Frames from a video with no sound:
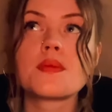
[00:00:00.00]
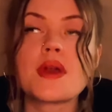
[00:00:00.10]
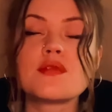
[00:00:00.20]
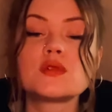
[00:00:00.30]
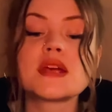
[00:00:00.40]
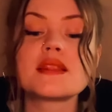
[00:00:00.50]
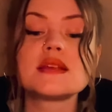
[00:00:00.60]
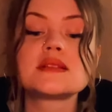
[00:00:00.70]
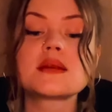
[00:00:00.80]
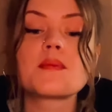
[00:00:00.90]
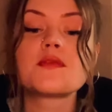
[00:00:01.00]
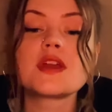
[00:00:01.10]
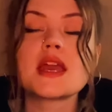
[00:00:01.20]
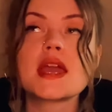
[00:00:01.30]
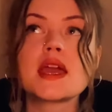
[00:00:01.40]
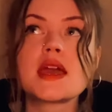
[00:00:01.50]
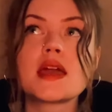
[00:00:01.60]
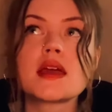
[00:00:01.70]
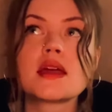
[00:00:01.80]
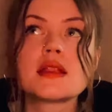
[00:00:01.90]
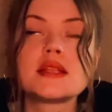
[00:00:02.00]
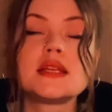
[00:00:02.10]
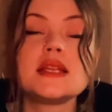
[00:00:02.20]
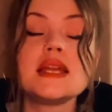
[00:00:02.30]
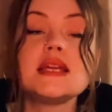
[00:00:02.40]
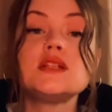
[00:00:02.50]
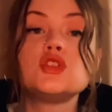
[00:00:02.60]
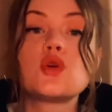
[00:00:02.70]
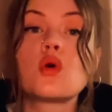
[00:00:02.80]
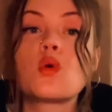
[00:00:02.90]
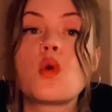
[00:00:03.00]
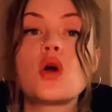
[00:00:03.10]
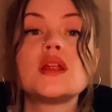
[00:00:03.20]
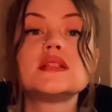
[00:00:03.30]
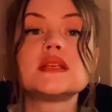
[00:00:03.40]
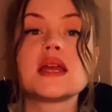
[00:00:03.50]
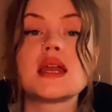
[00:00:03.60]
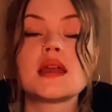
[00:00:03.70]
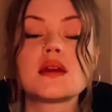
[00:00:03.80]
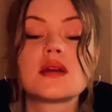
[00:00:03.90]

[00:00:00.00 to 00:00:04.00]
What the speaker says: It feels like there's something here that needs your quality.